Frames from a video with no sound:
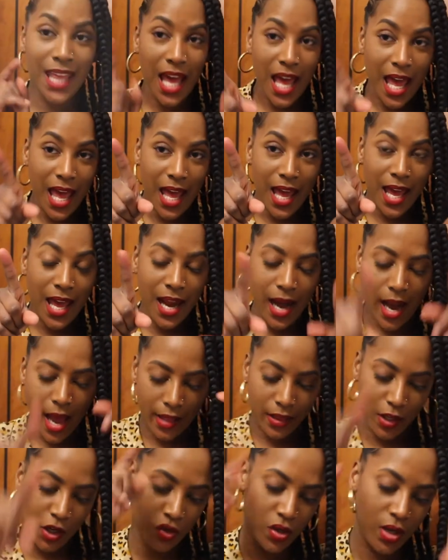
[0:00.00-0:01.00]
then
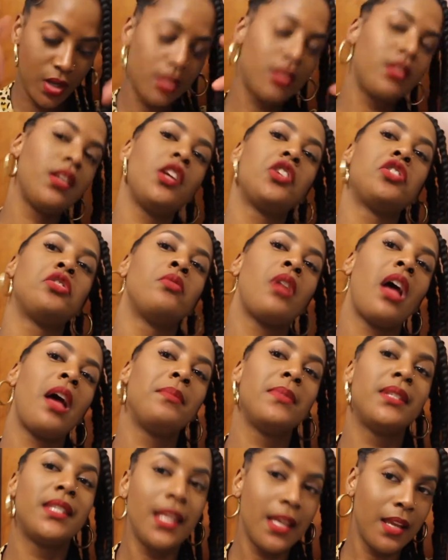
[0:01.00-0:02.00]
at the train station
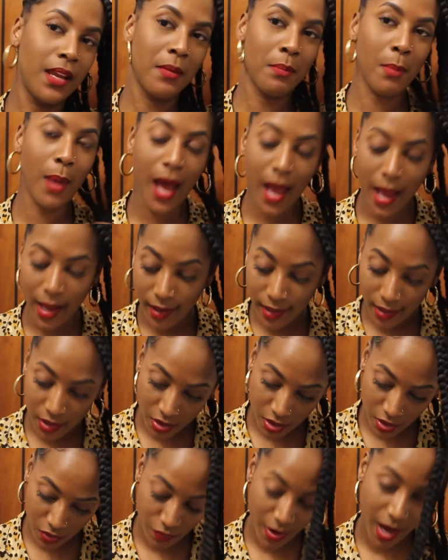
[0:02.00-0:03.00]
I'm staying by, I
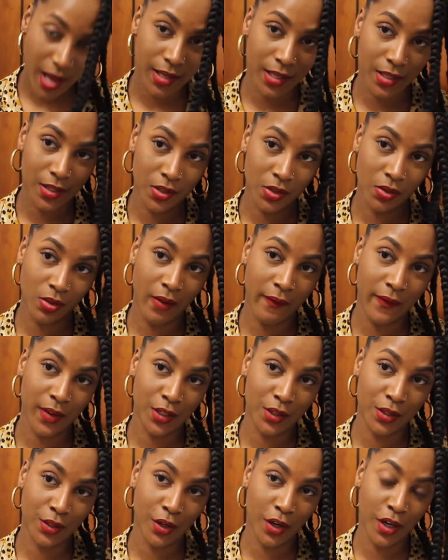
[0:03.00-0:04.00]
just ran into a
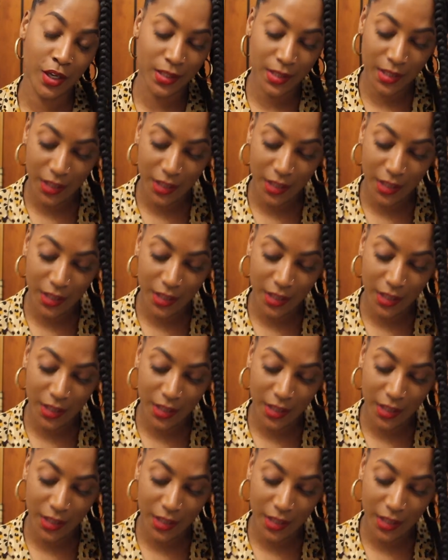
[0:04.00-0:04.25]
Victoria's